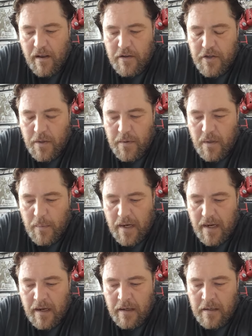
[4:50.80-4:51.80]
Junior
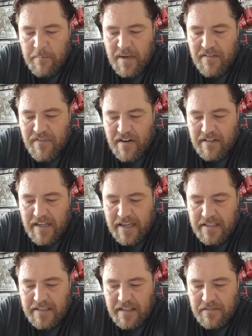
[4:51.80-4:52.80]
Witter being very
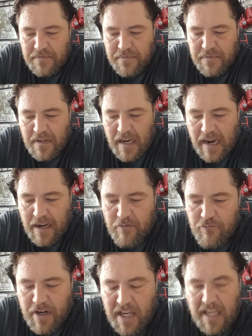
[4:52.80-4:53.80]
negative
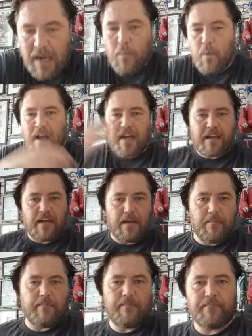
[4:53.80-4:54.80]
and Ricky outworking
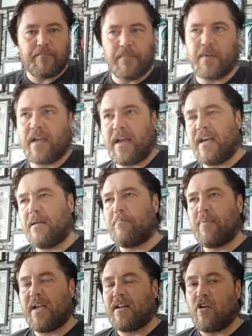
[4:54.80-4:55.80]
him, and it
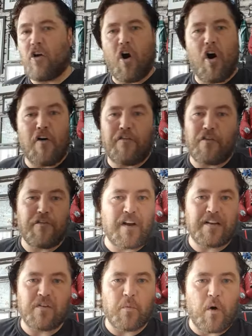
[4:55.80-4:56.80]
being an awful
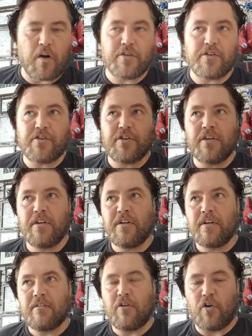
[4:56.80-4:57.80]
fight to watch,
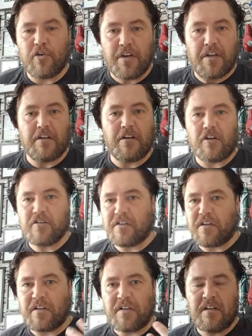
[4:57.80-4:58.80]
hugging, lots
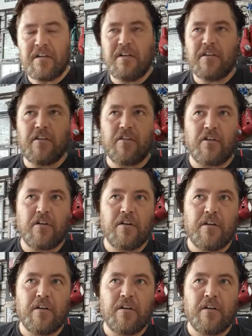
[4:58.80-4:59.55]
of, Ricky